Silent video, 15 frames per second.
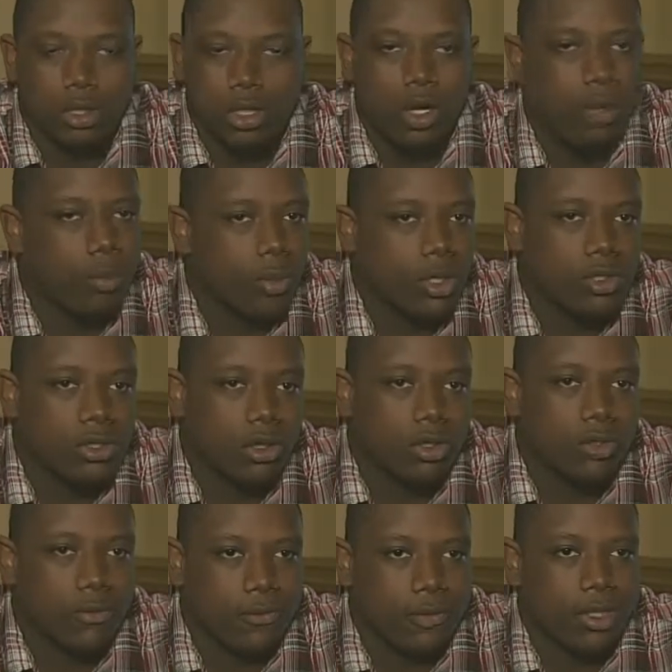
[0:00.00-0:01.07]
No person on
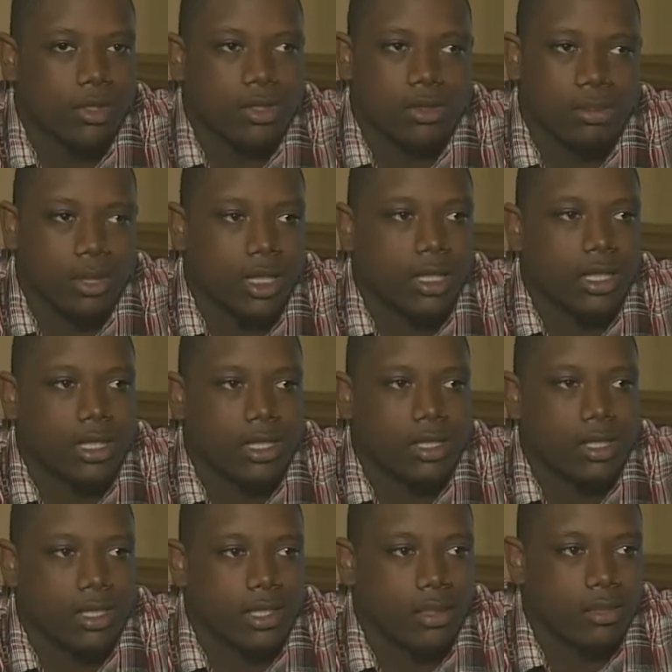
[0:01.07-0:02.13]
the field is bigger than the
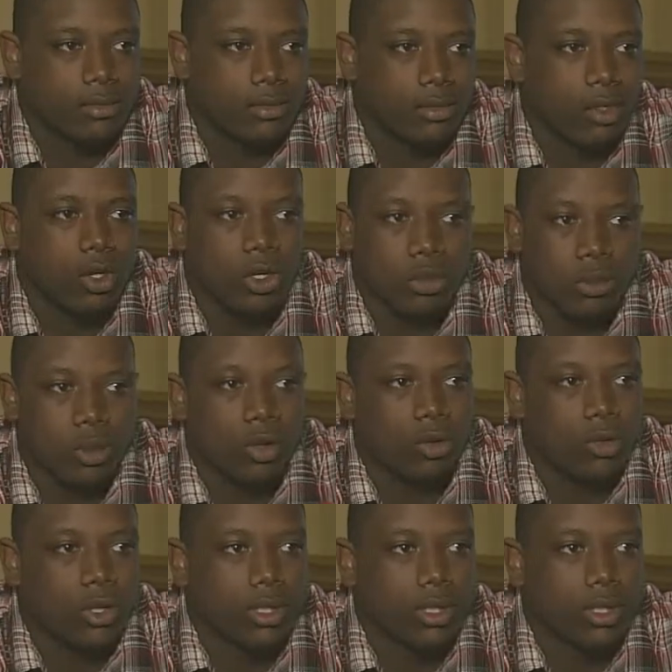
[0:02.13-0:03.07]
team or the program.